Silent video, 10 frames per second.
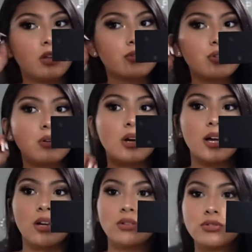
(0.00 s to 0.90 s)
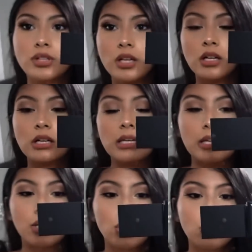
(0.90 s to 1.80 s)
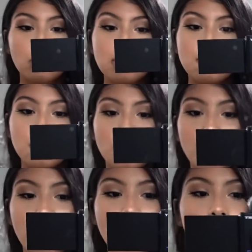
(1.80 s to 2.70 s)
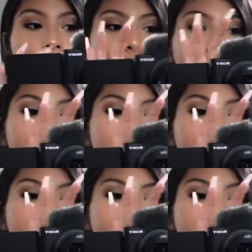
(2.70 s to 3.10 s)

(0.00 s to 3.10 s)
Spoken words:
So I'll see ya later once I'm done with that.